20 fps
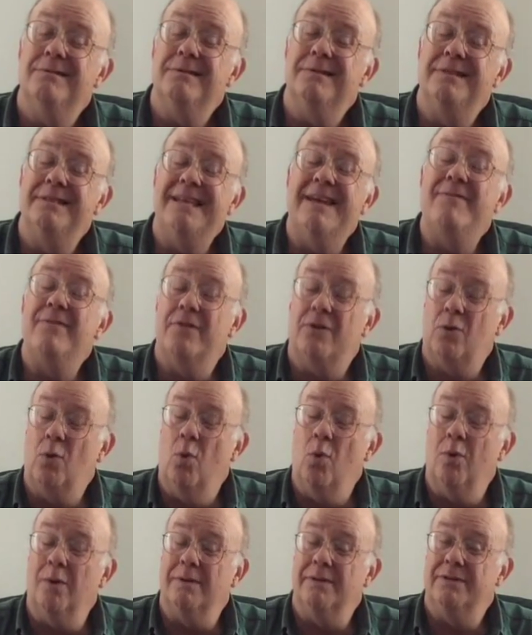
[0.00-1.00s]
7th
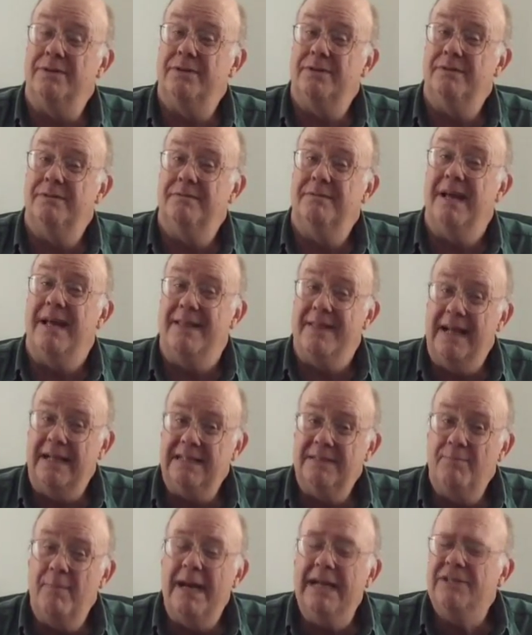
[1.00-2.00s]
chords.
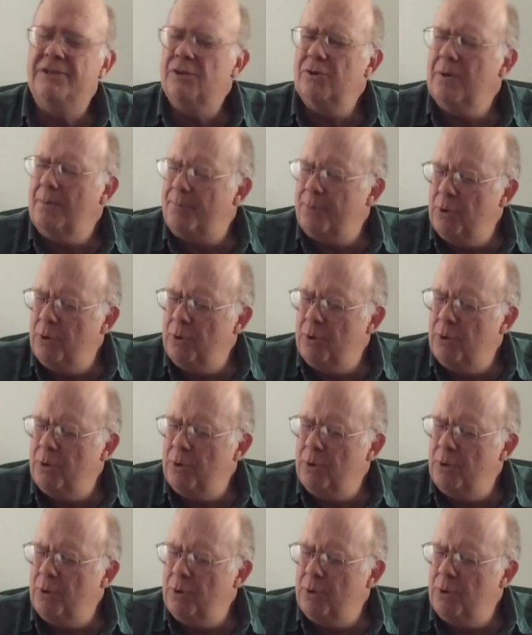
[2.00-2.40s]
That's major,